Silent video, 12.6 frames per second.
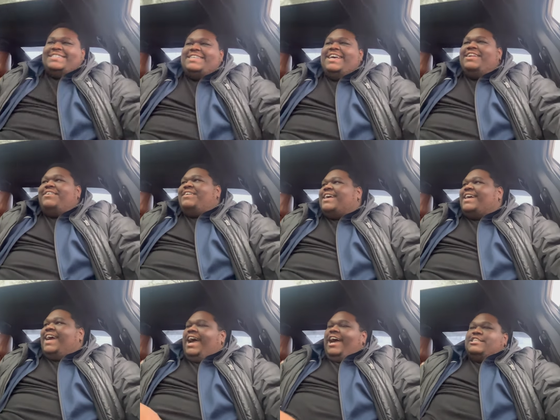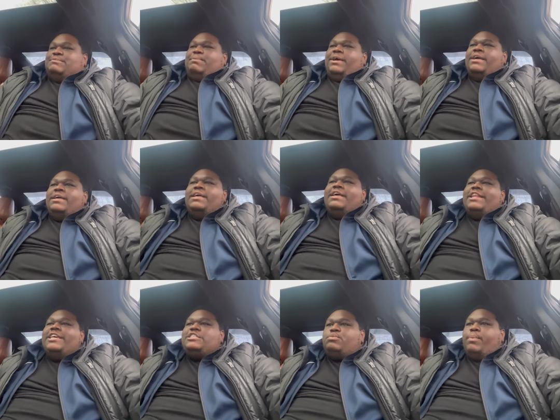saying, on the guys, but
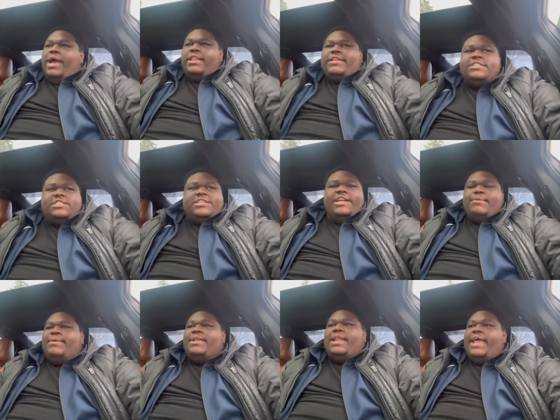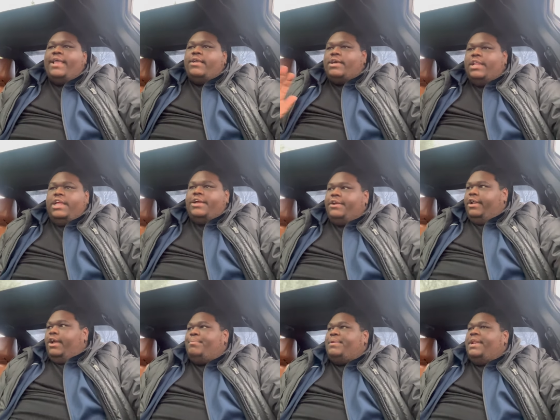this weather should have been, like, cleared
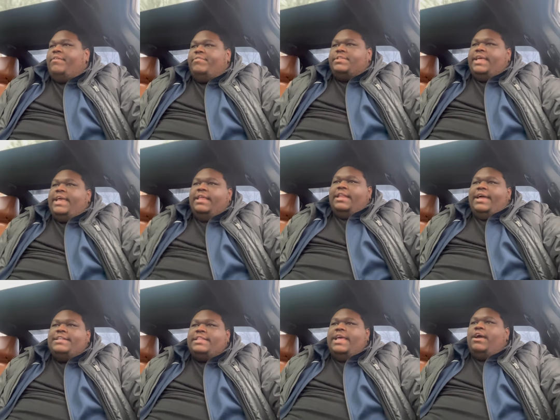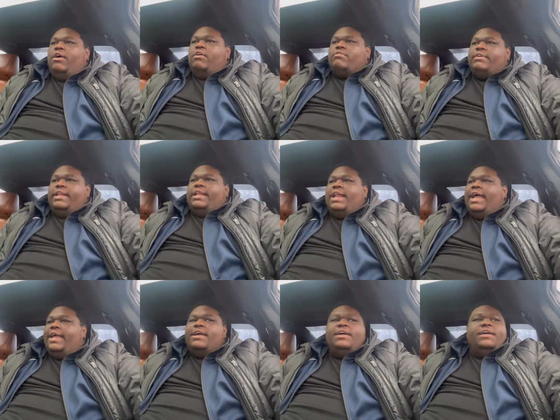up everything like that already.
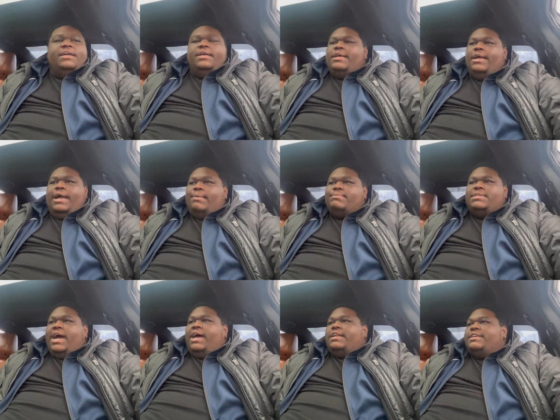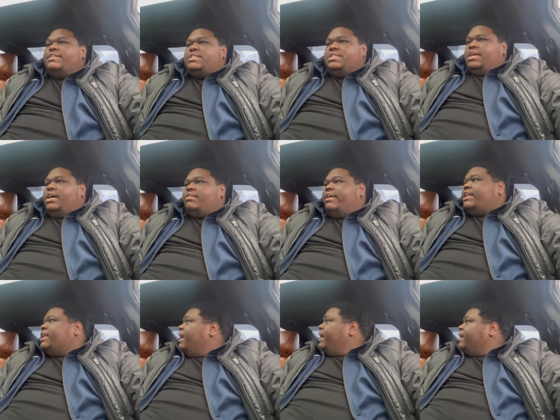Like, I'm tired of this shit
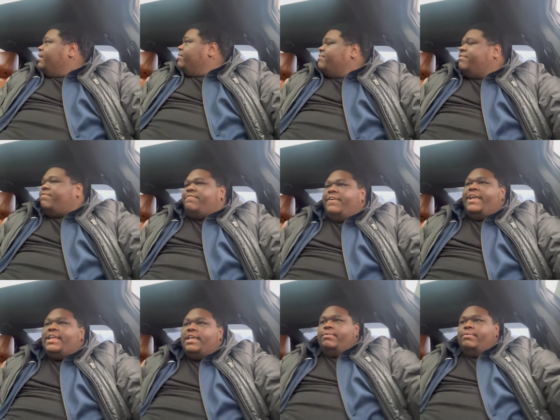already. I ain't gonna fake it